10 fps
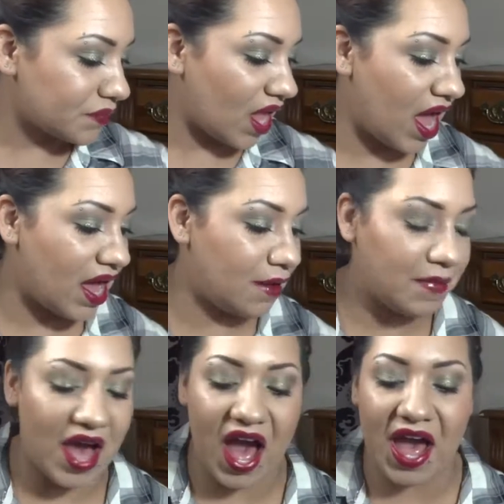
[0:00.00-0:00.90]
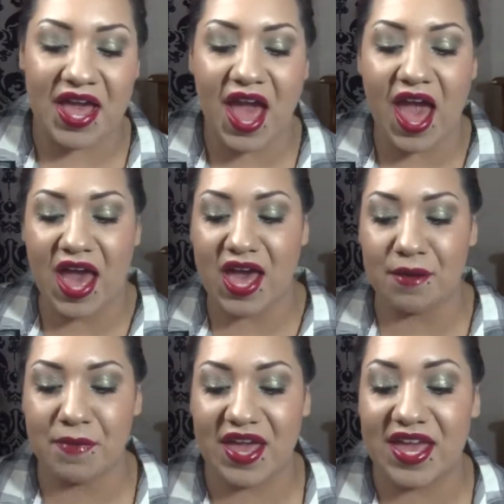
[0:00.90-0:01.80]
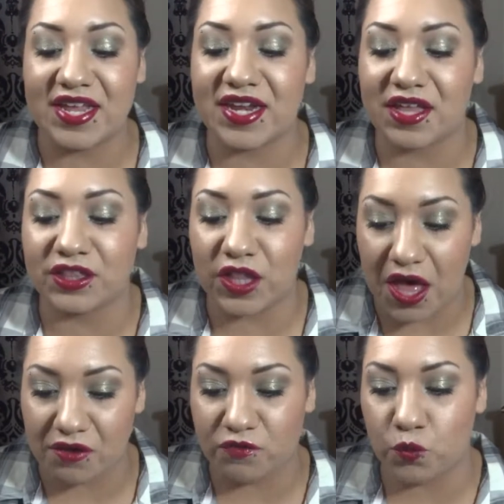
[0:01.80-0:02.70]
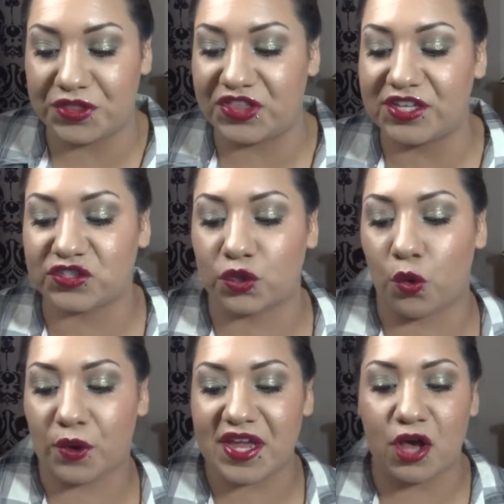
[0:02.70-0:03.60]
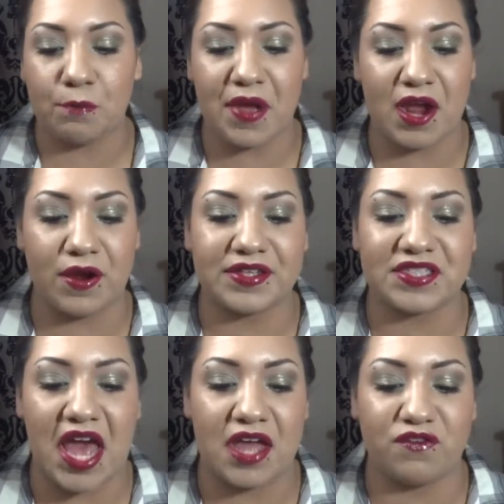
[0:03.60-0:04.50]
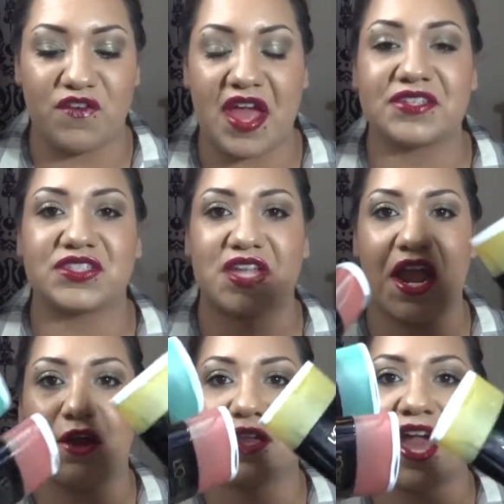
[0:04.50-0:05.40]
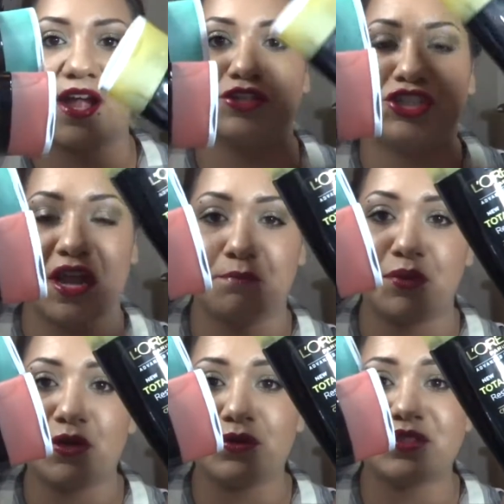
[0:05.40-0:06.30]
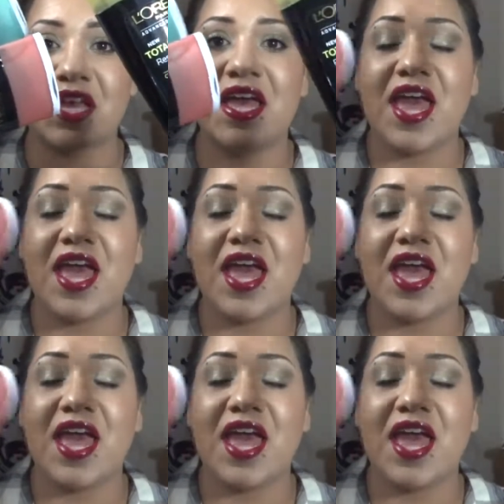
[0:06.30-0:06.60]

Um, I am in love with these L'Oreal Paris Advanced Hair Care Shampoos.